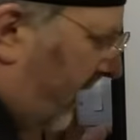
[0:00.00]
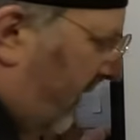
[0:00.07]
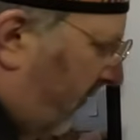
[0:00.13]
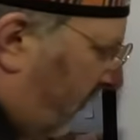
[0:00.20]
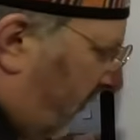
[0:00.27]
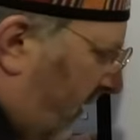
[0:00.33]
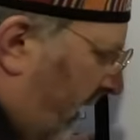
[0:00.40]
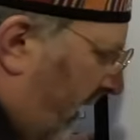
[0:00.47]

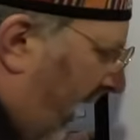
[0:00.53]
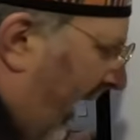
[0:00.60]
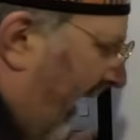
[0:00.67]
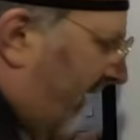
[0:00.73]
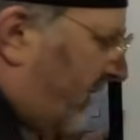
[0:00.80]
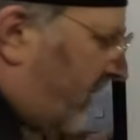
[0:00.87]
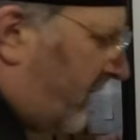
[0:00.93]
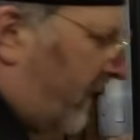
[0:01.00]
there's the
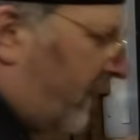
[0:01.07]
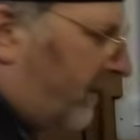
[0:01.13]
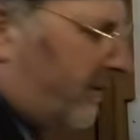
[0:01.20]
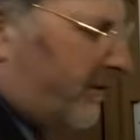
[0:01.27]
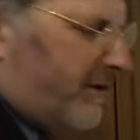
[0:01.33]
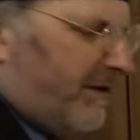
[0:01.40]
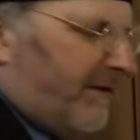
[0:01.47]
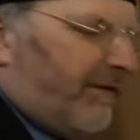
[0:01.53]

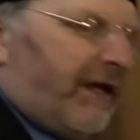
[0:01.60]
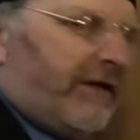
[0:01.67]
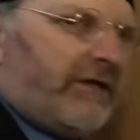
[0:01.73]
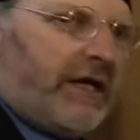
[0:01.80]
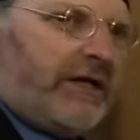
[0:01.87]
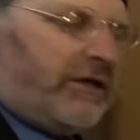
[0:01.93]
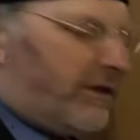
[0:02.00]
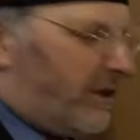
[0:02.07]
Andean
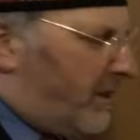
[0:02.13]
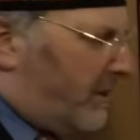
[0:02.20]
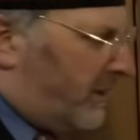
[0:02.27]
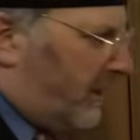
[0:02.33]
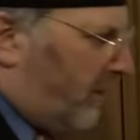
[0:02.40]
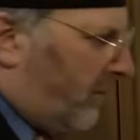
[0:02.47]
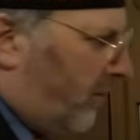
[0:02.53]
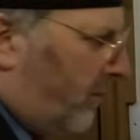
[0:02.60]
civilization,
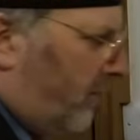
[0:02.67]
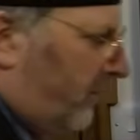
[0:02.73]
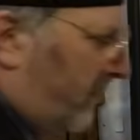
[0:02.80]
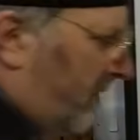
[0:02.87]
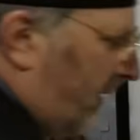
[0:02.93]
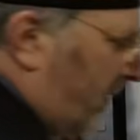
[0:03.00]
as he calls